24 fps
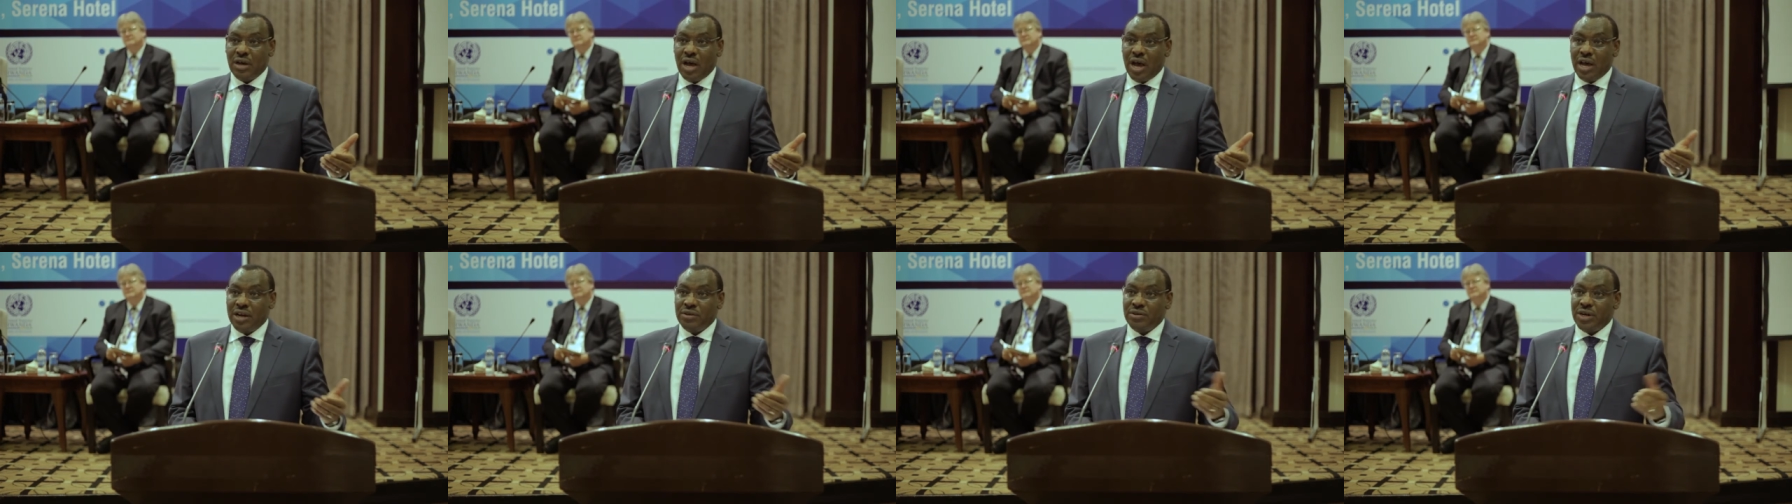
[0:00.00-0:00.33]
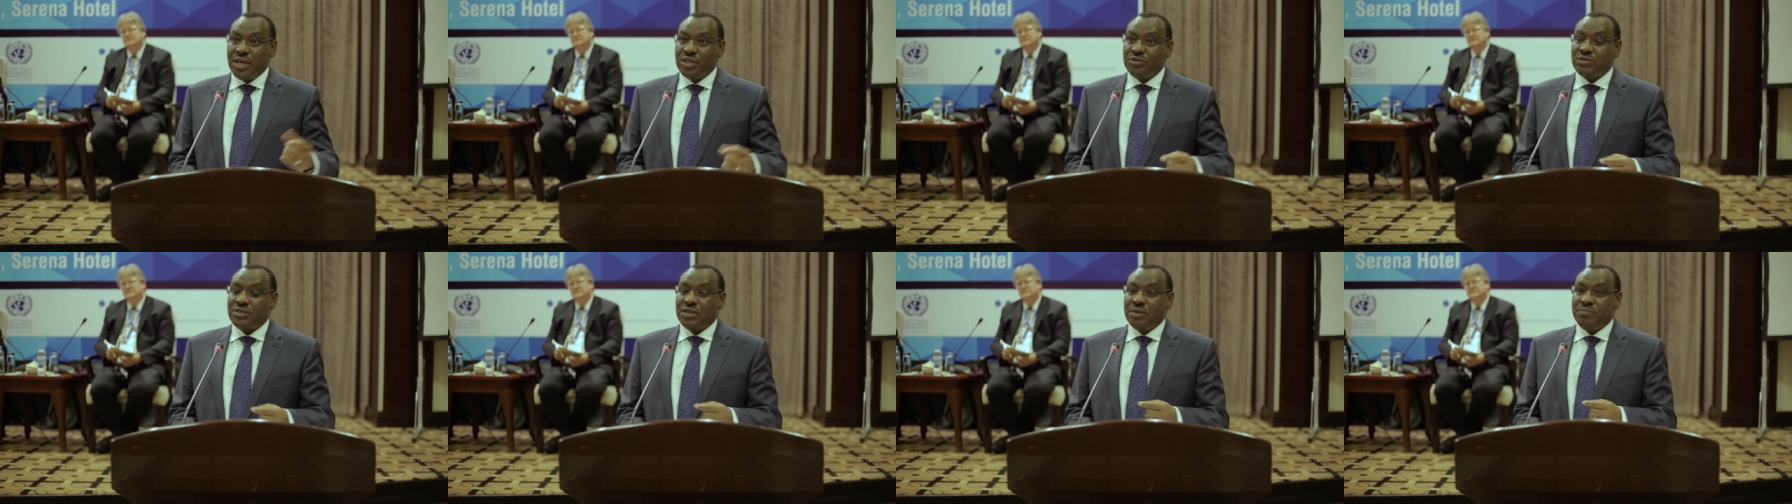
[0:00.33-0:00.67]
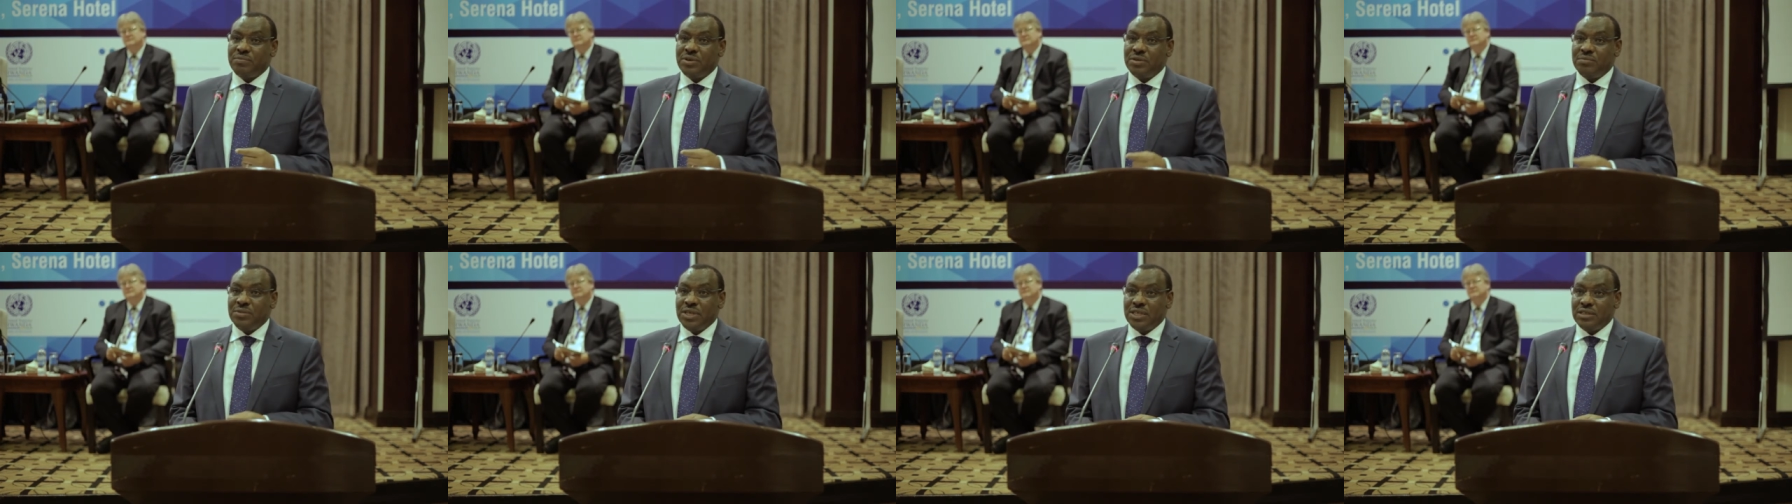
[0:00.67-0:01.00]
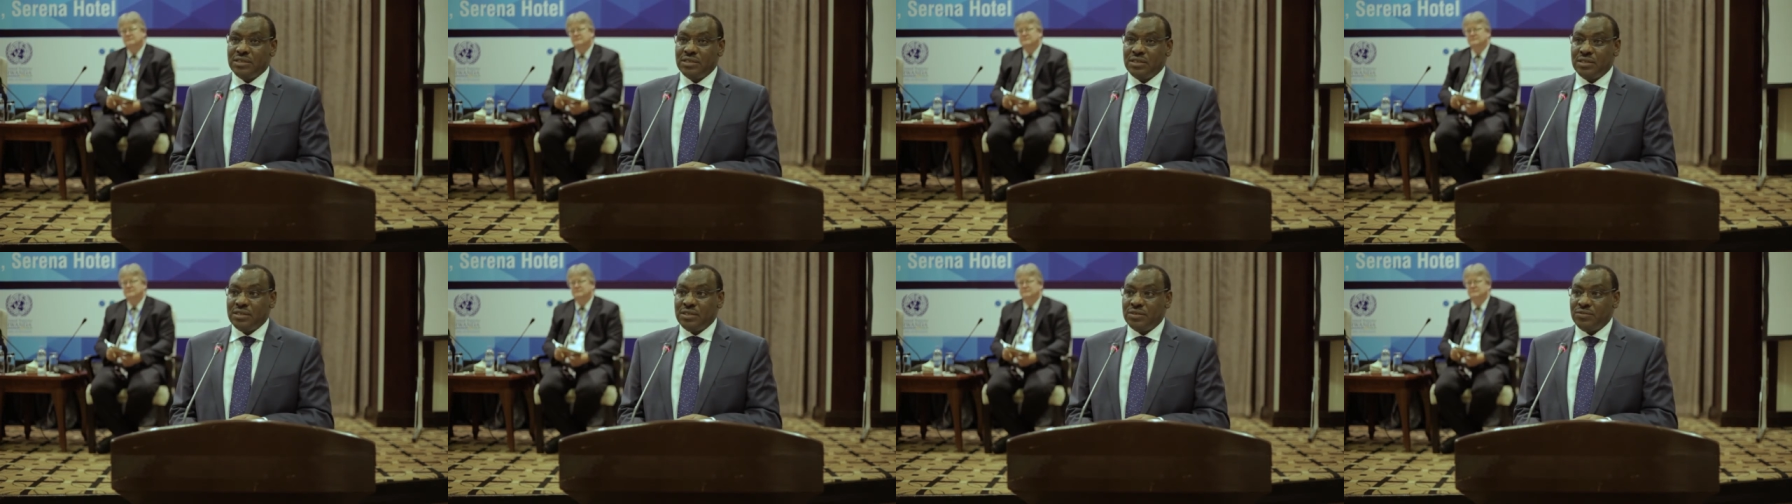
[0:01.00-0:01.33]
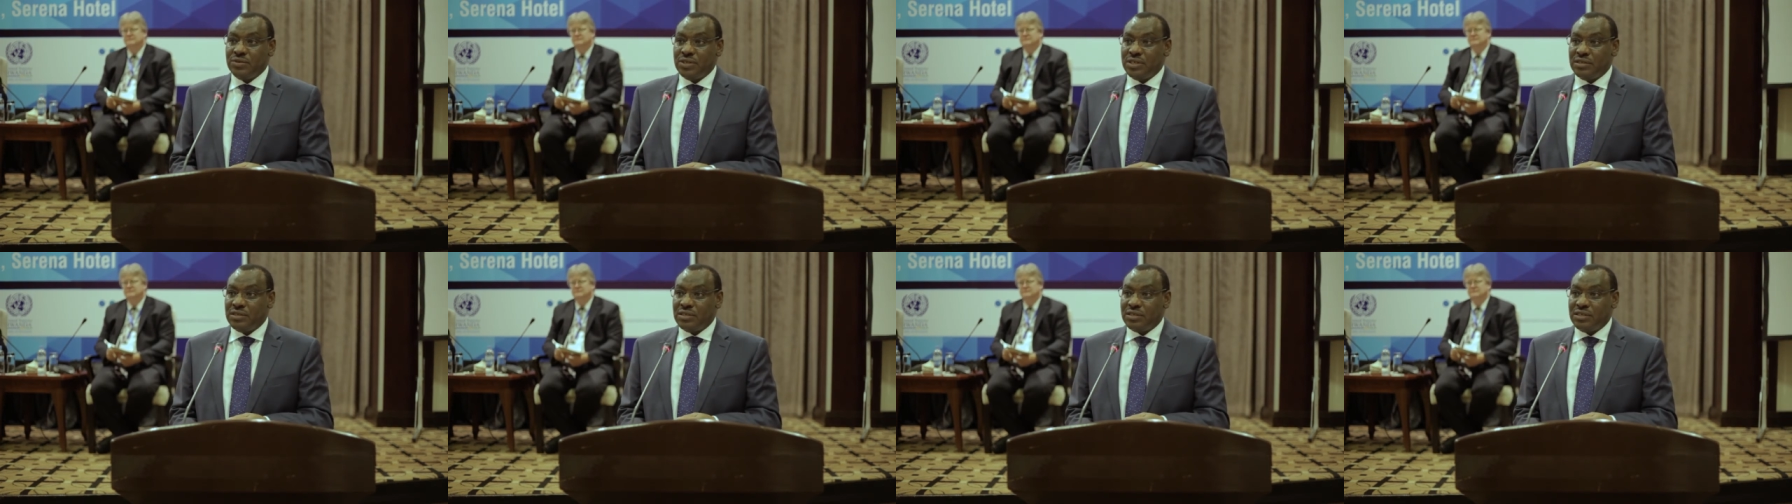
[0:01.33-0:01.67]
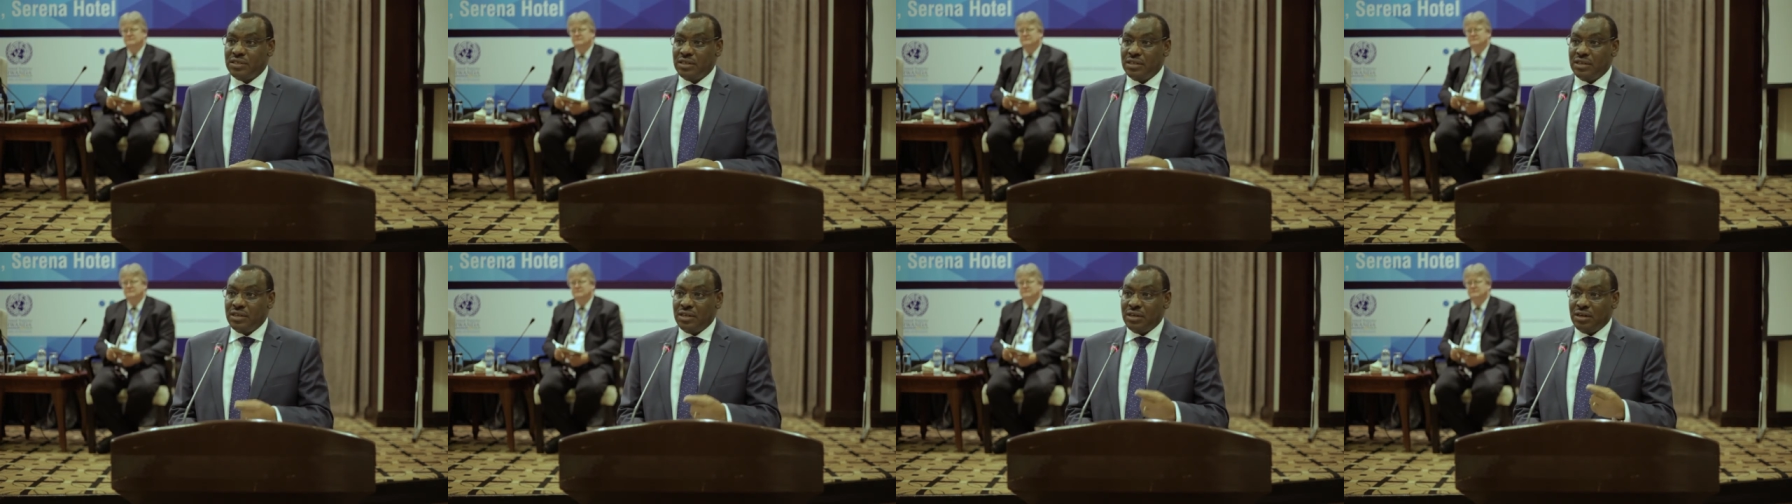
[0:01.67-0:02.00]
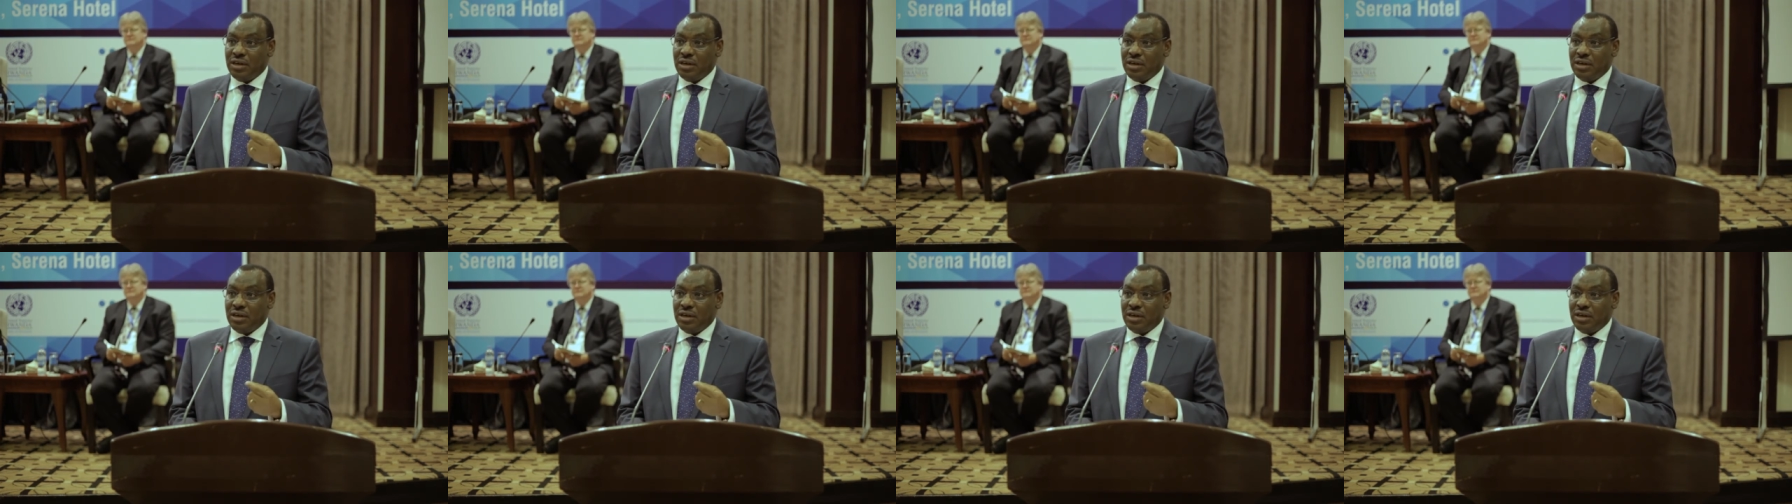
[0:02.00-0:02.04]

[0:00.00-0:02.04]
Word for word: and we had to supplement it with,